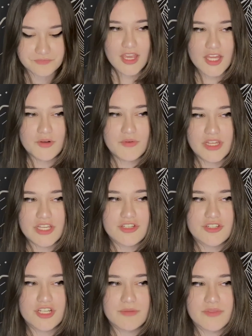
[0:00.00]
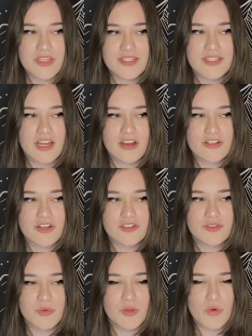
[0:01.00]
In a relationship, these
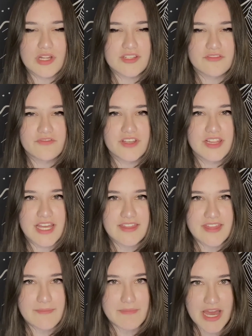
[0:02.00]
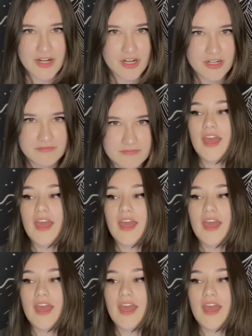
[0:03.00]
characters will want to feel like they matter,